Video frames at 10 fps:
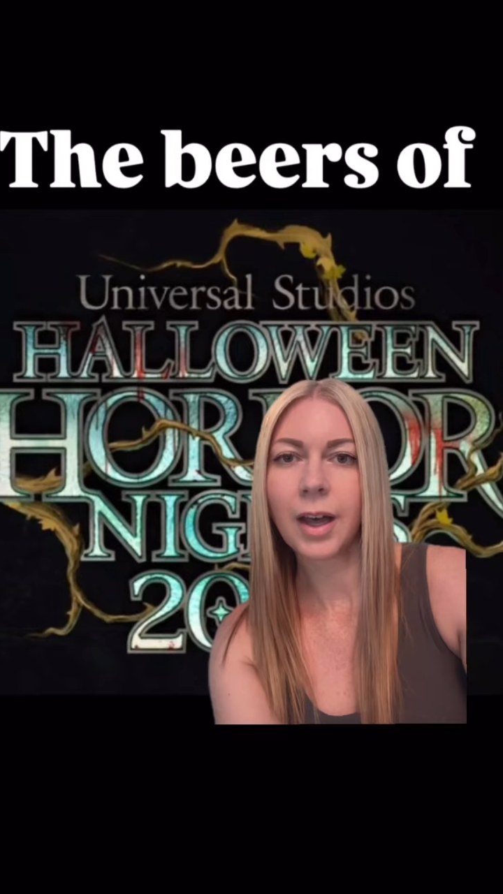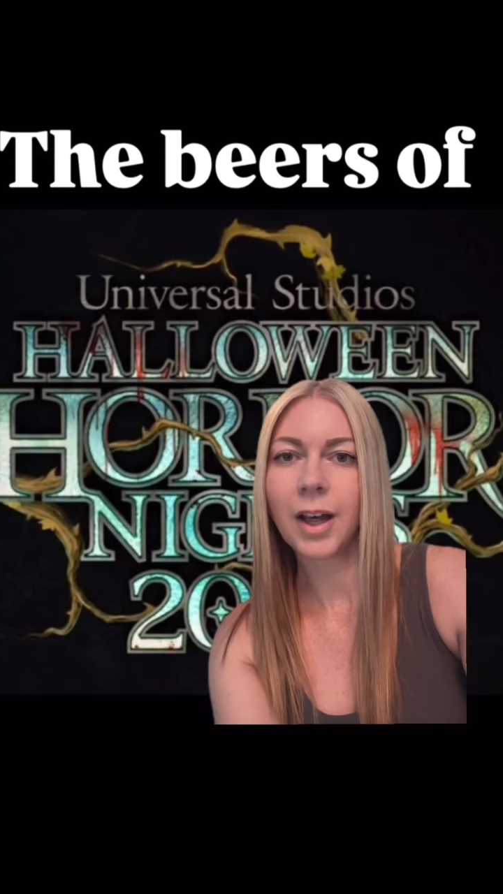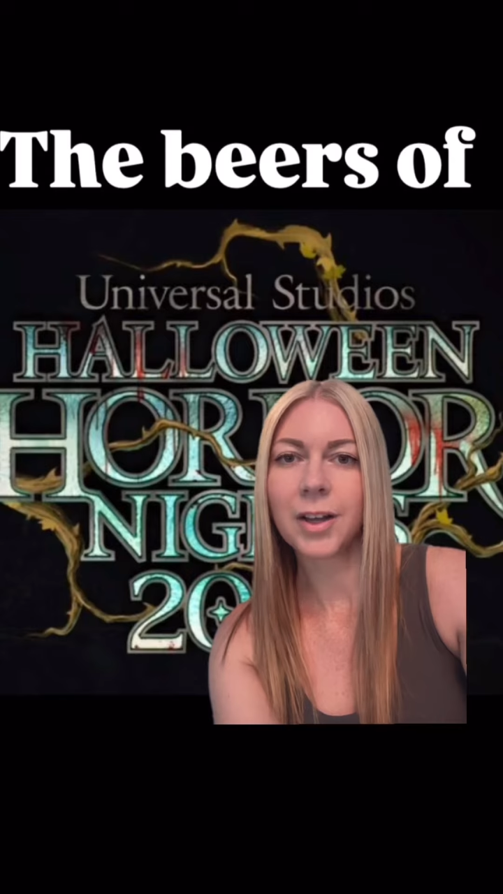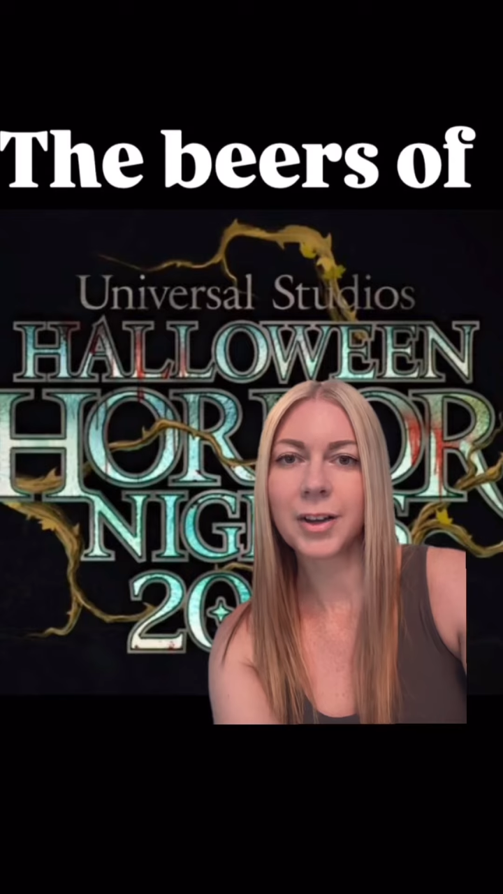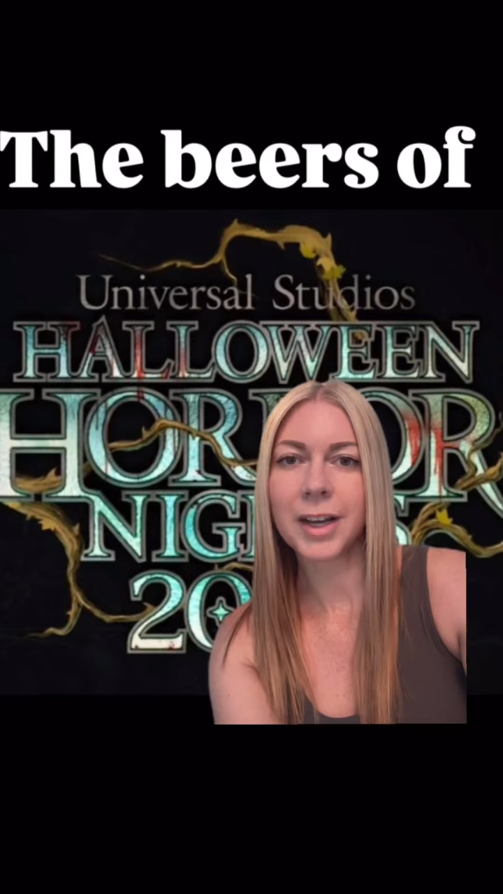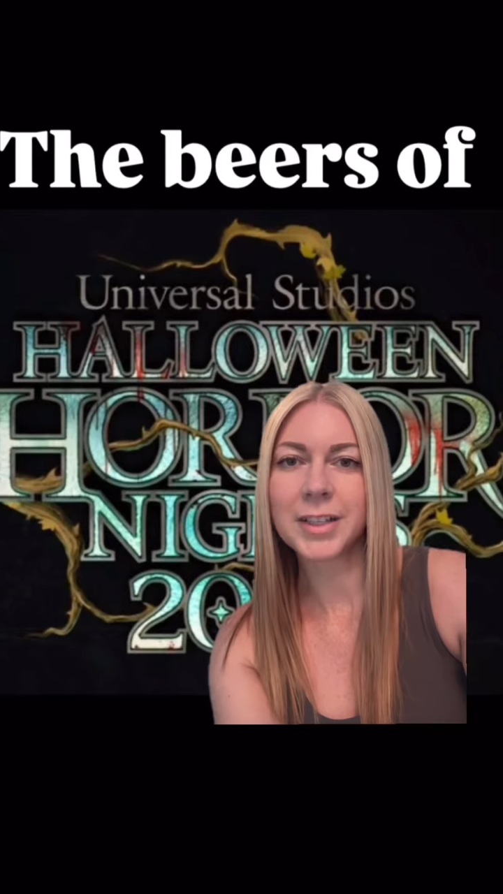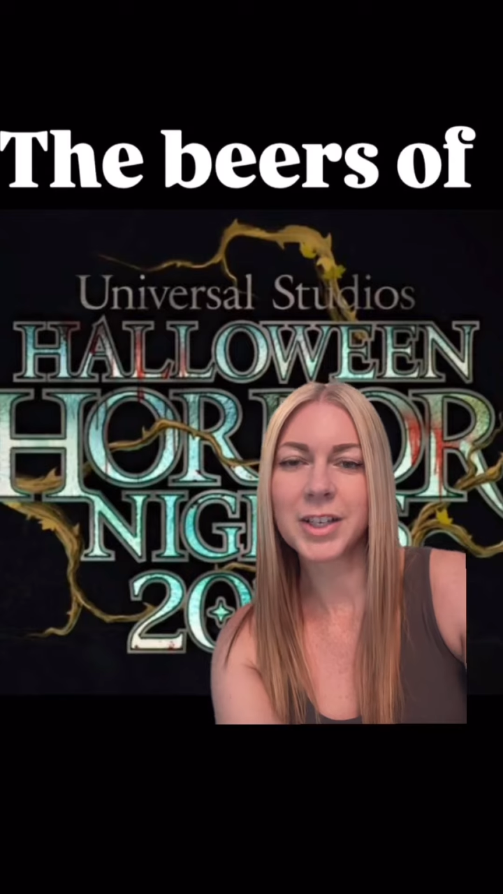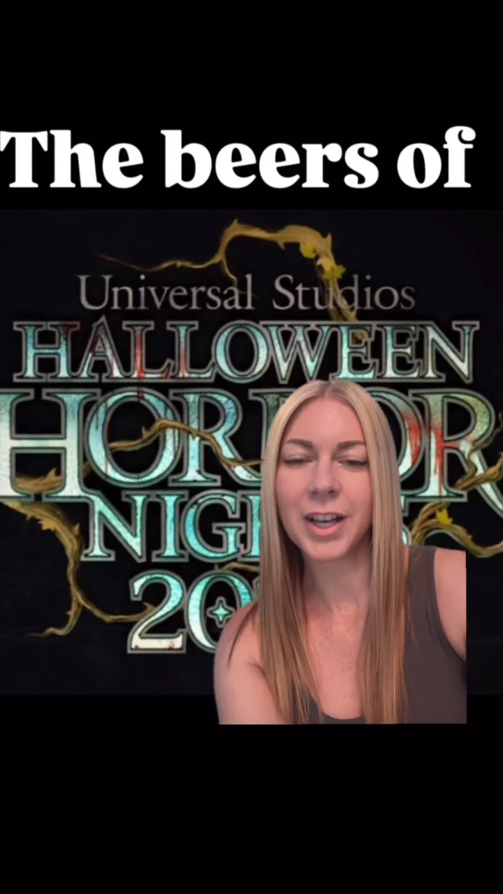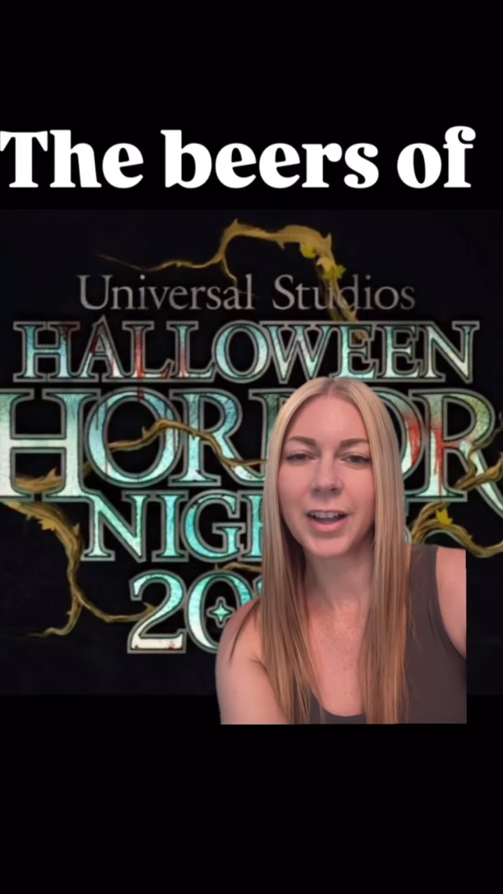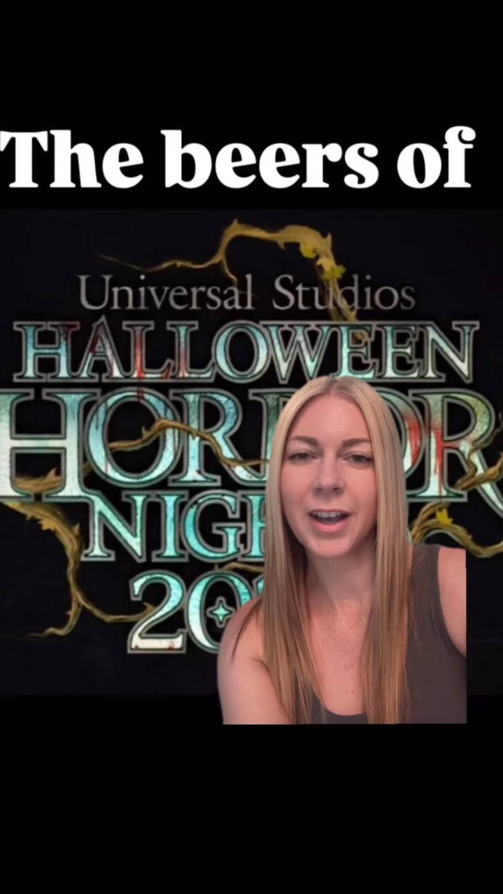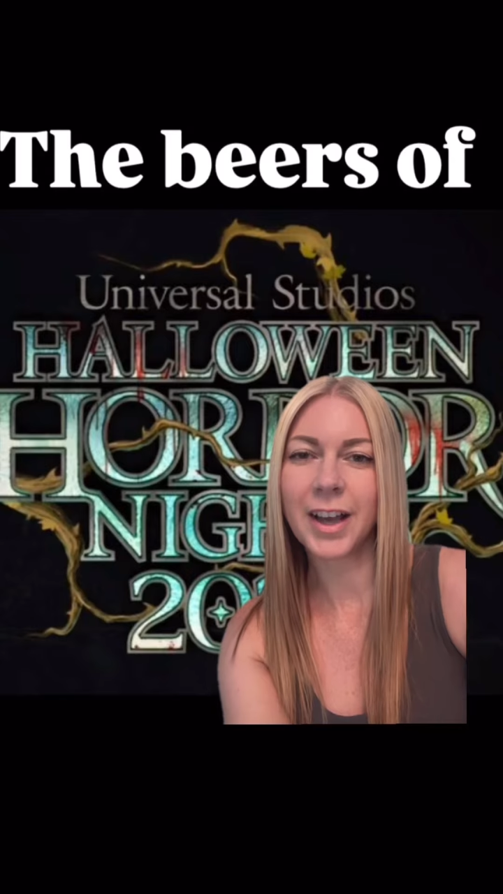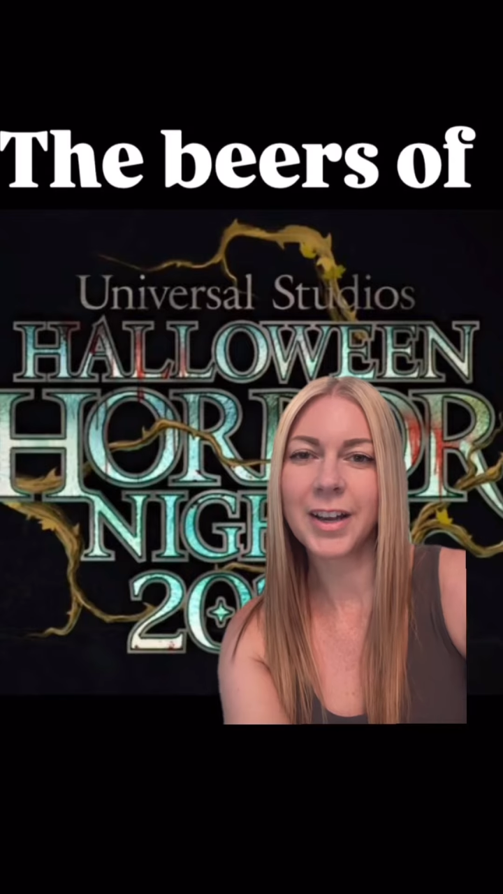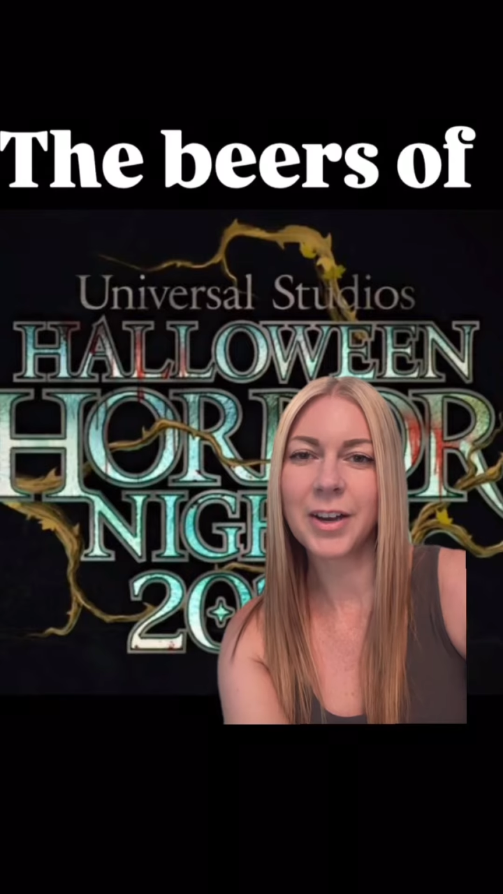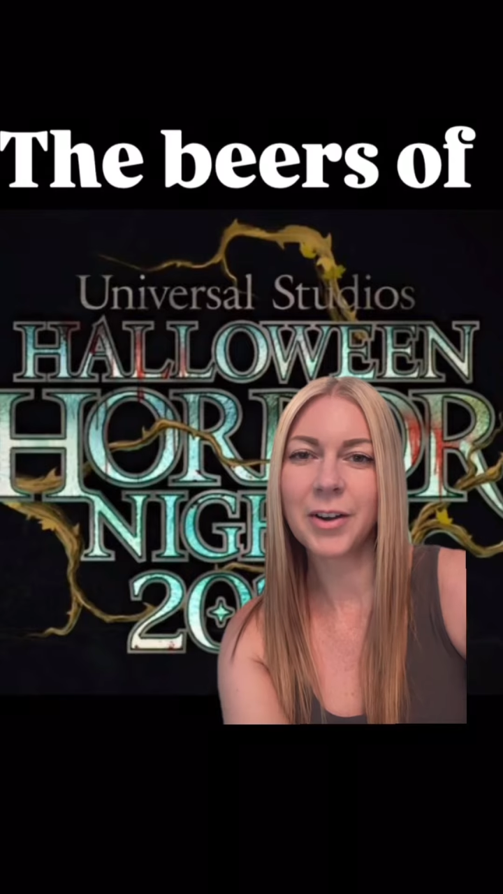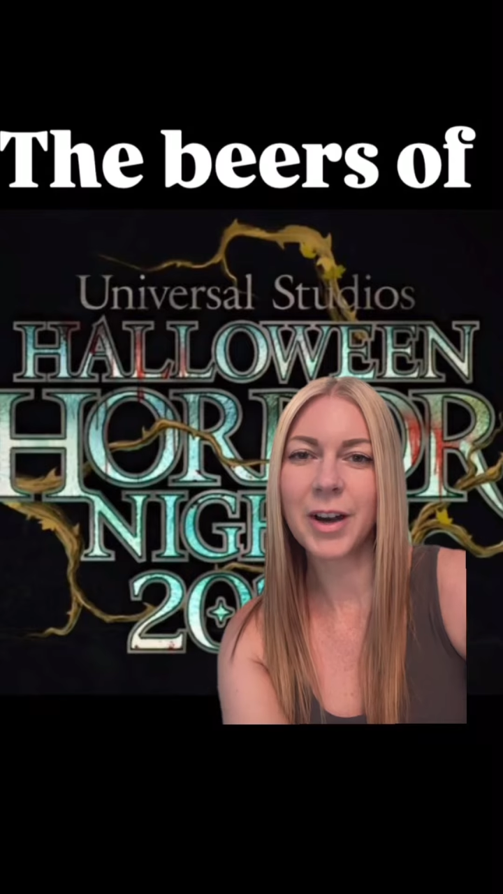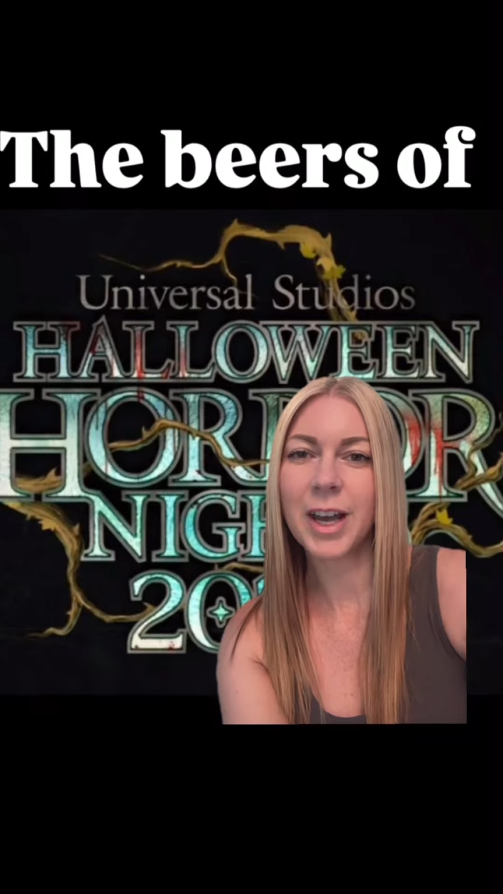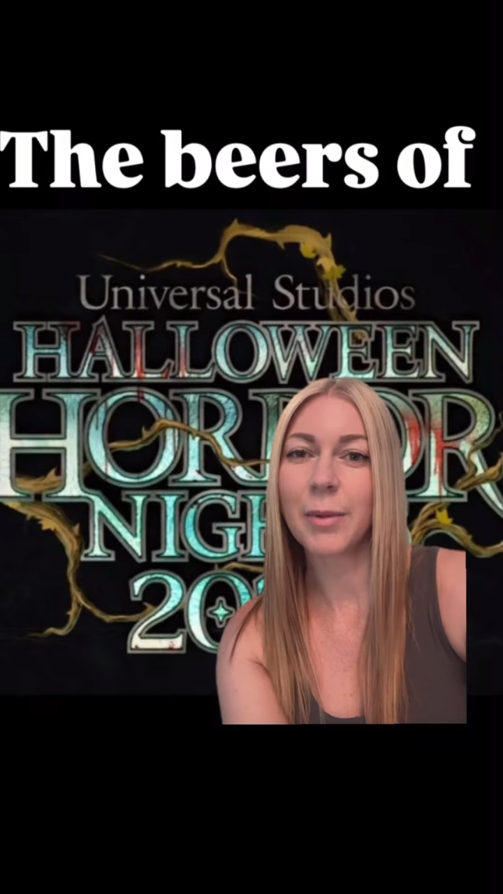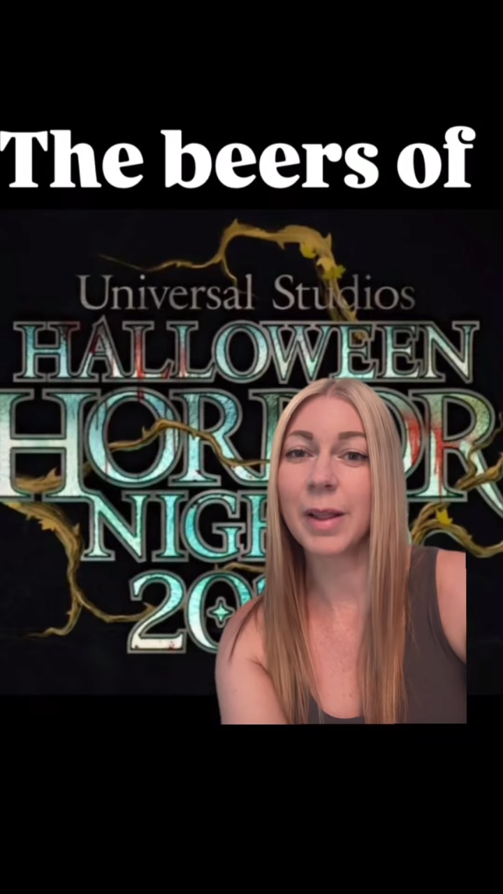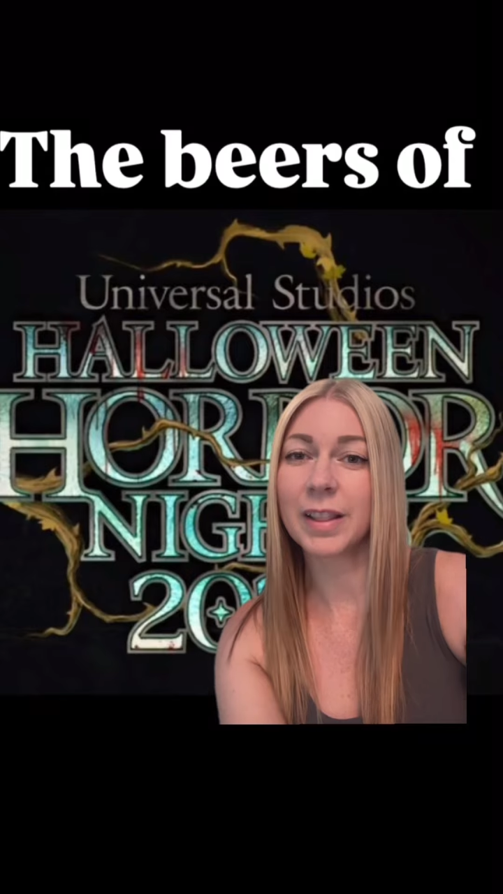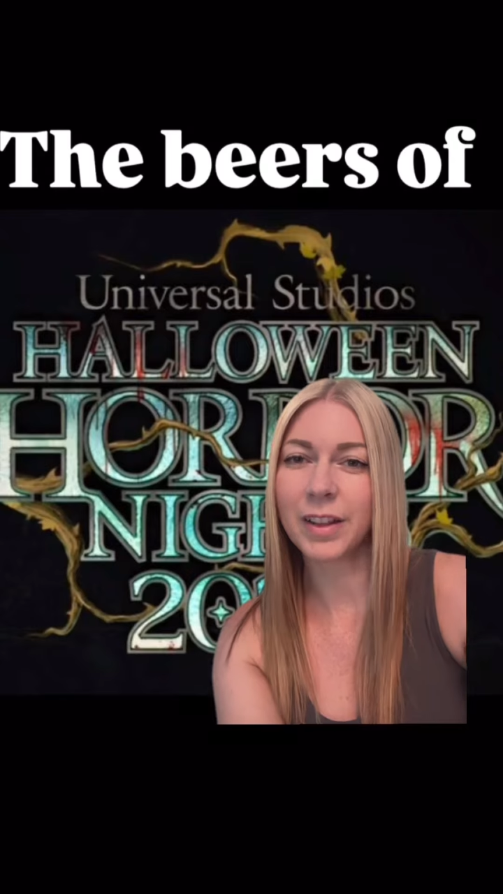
All right, y'all. I know I am a